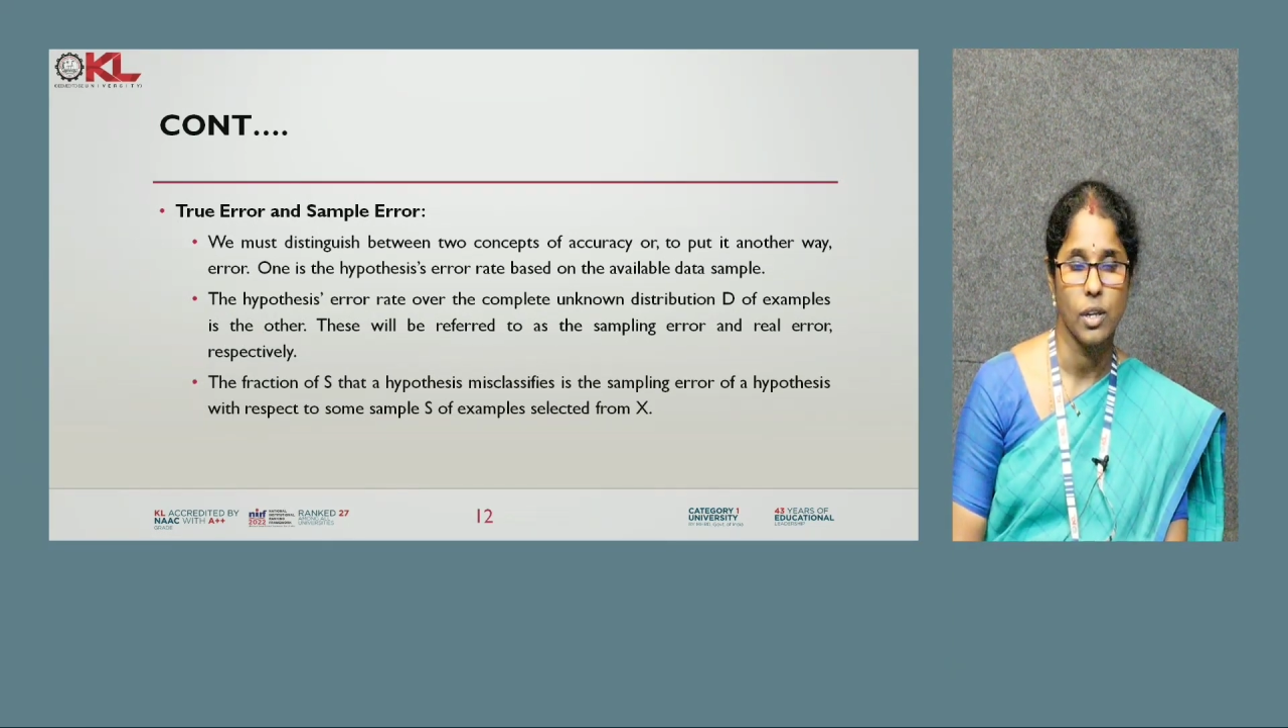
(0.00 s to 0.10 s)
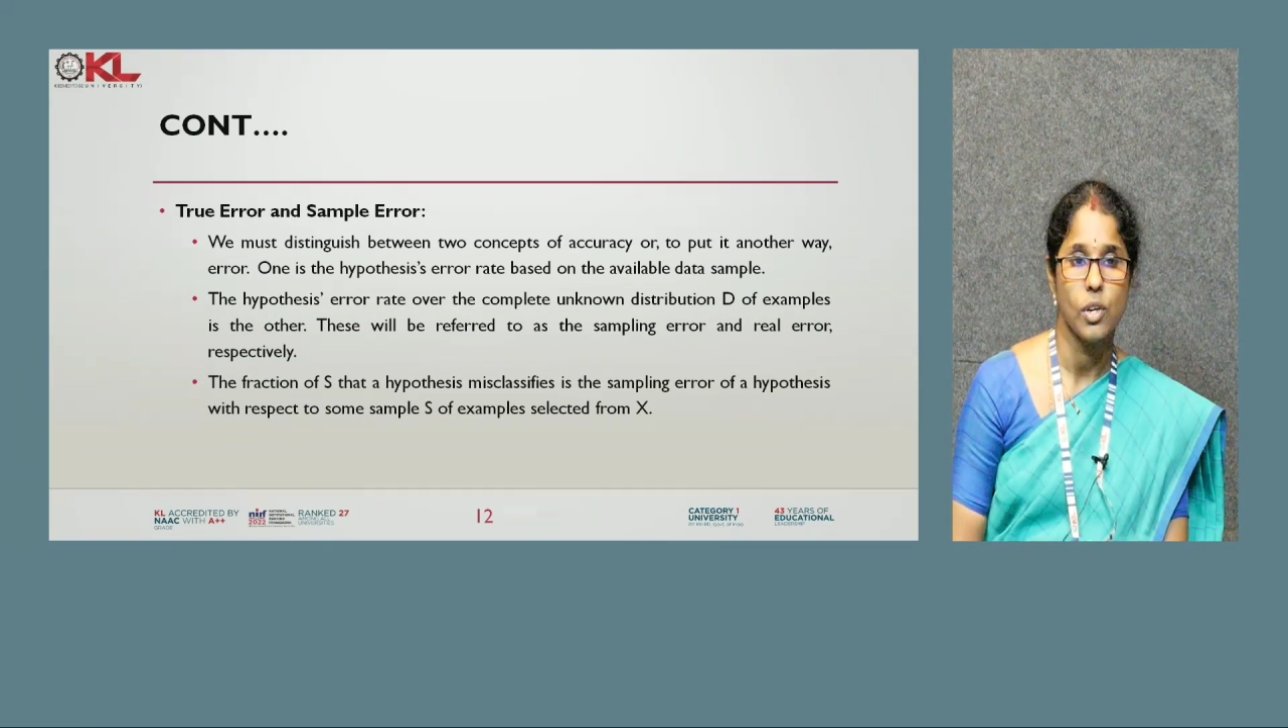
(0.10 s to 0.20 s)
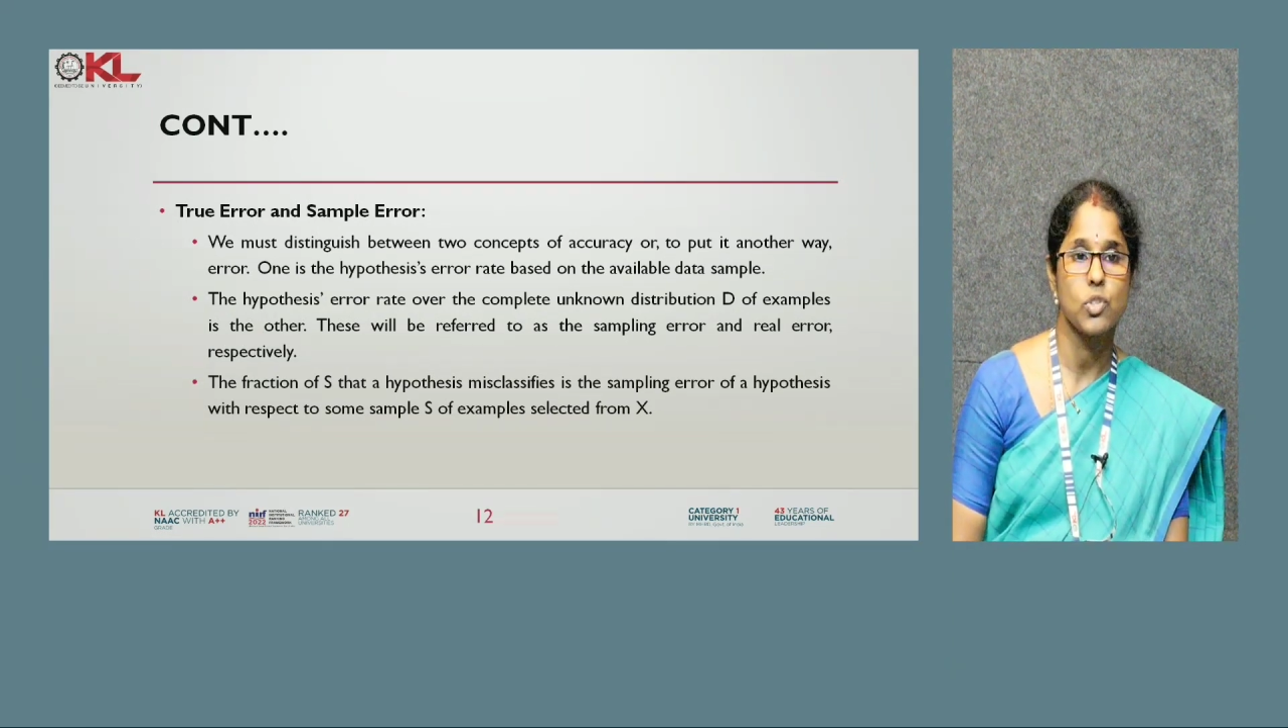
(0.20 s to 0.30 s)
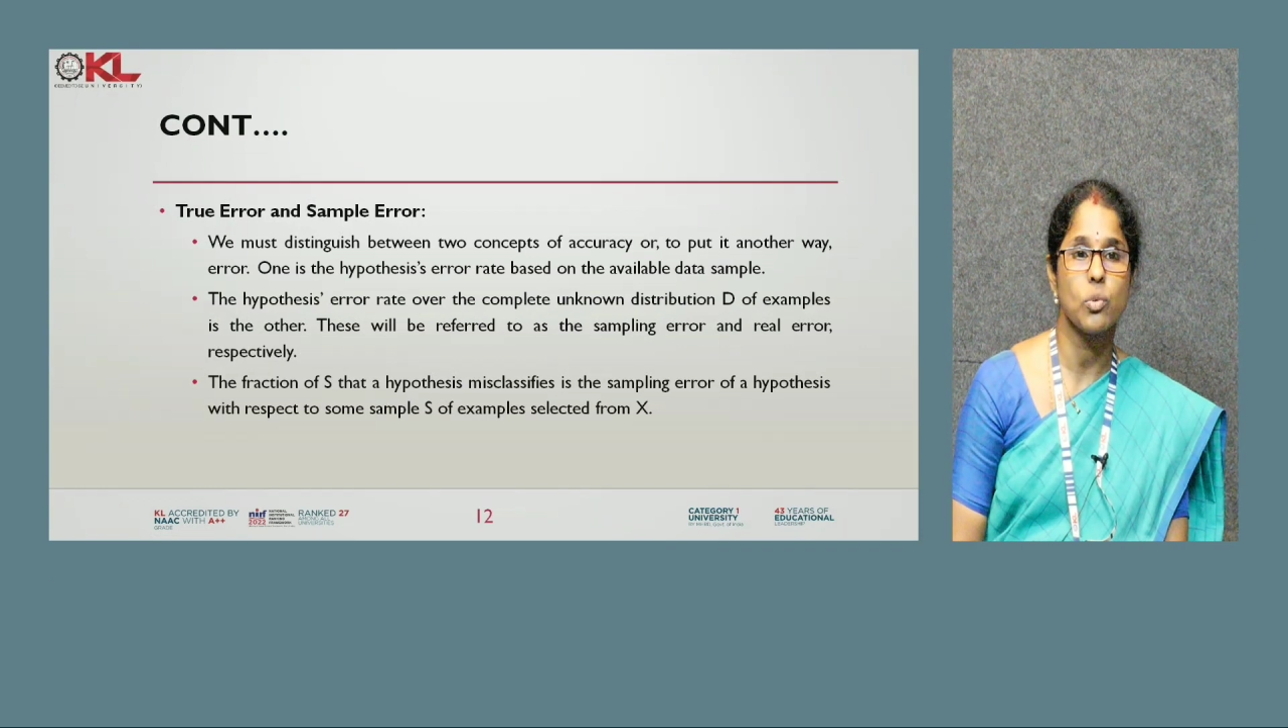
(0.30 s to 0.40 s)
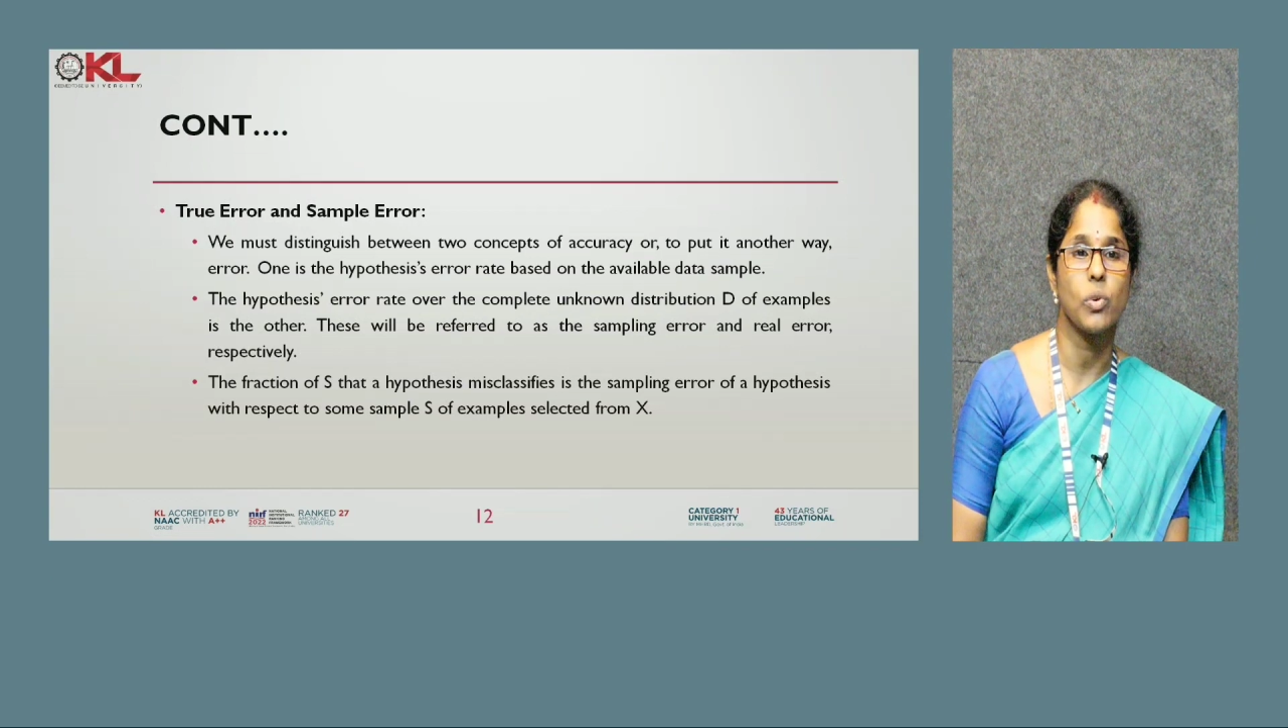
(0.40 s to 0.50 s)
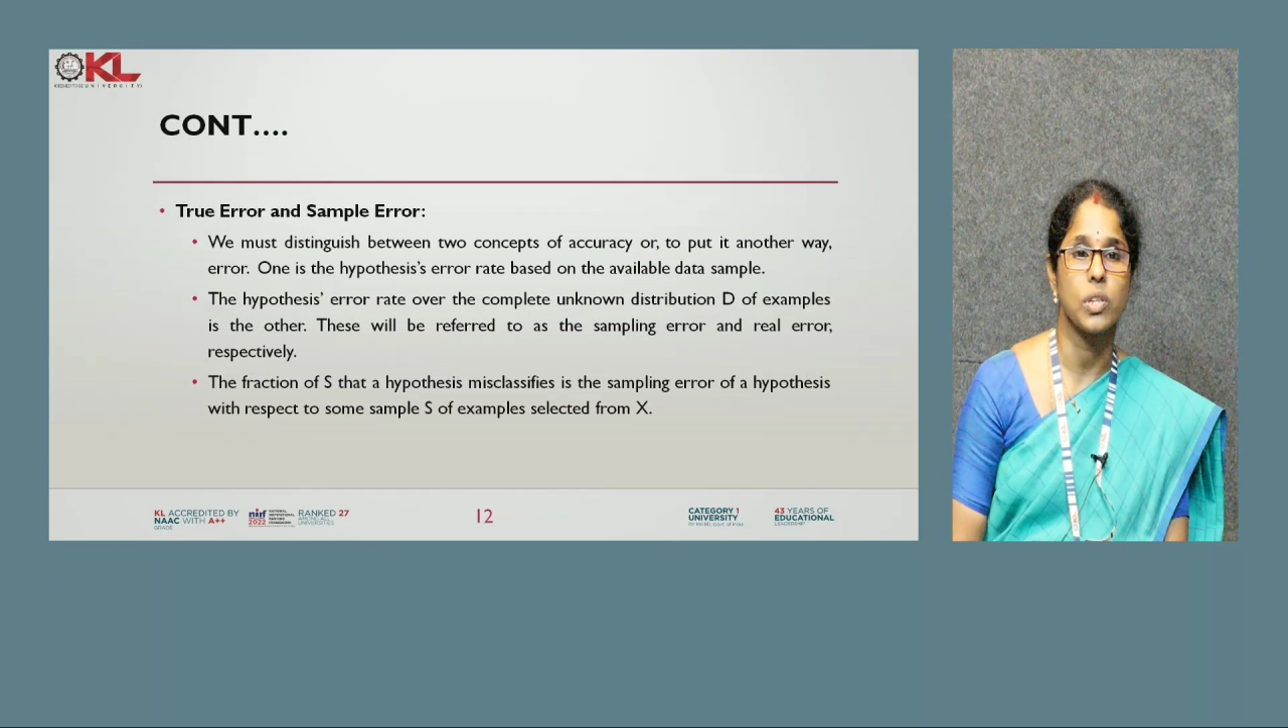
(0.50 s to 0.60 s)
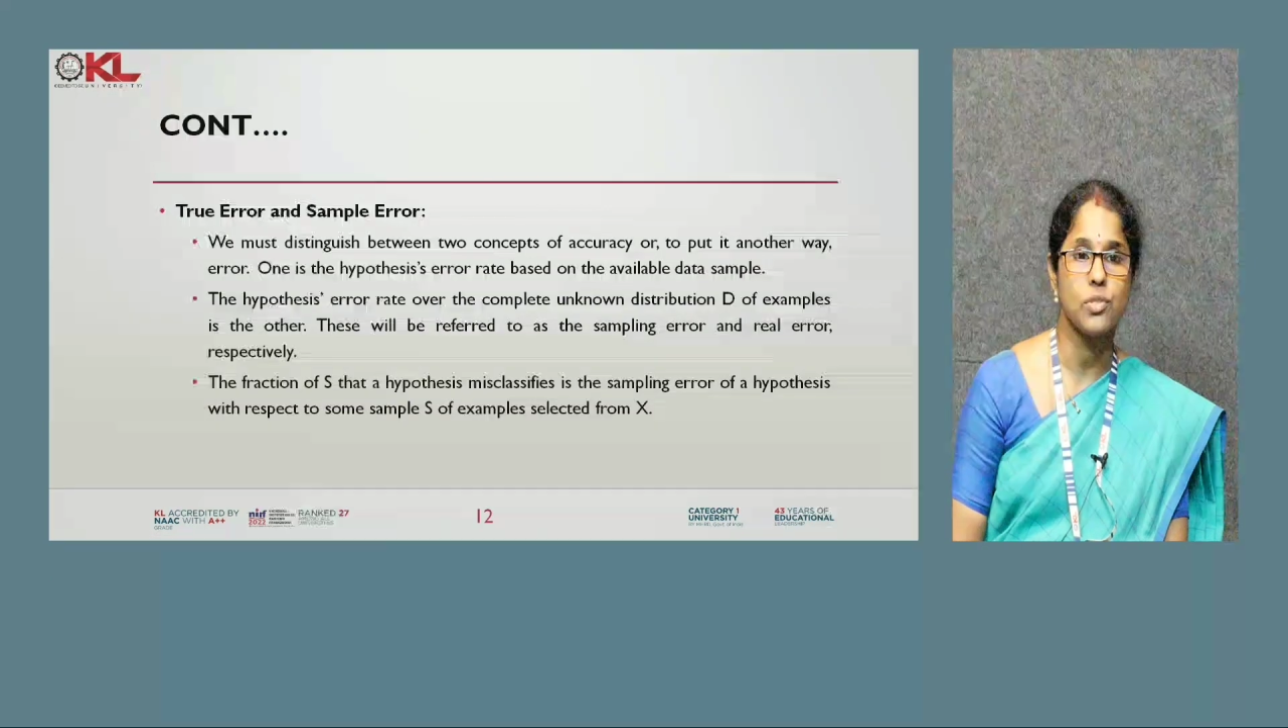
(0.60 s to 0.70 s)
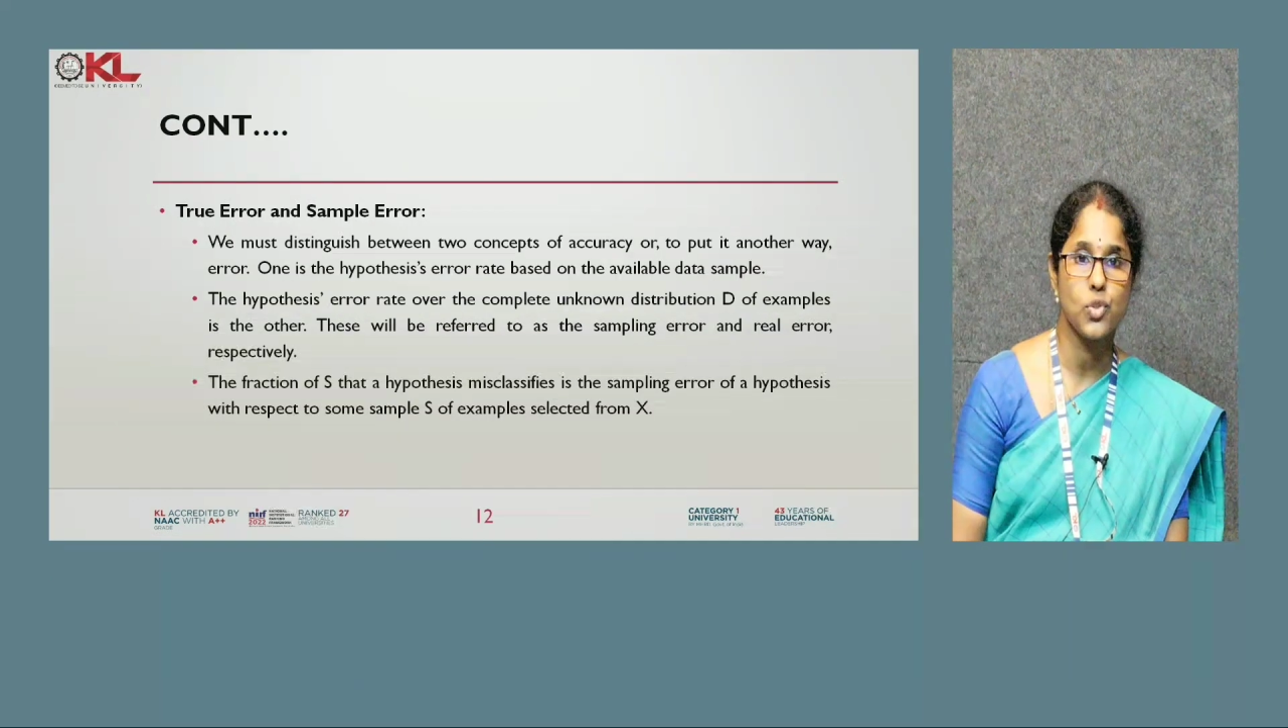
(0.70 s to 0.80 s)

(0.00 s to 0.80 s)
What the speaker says: So what is